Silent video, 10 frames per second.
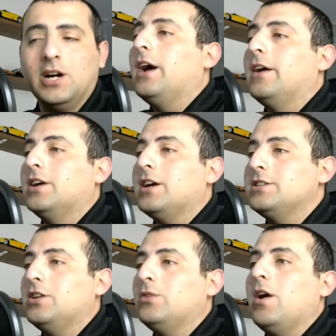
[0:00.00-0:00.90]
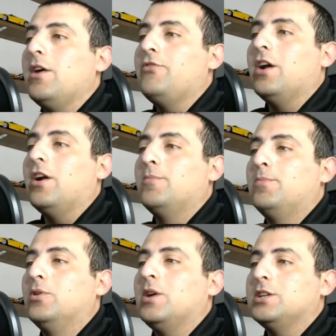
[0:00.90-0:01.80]
The cards that we have here are Blue
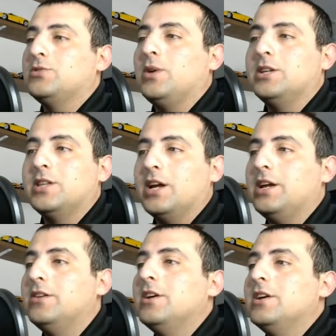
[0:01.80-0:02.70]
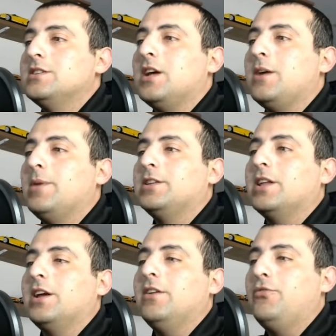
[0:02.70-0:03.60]
Eyes White Dragon, Cyber Dragon
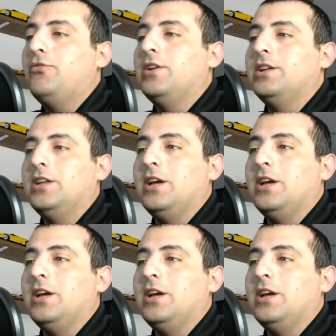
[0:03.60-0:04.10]
Infinity,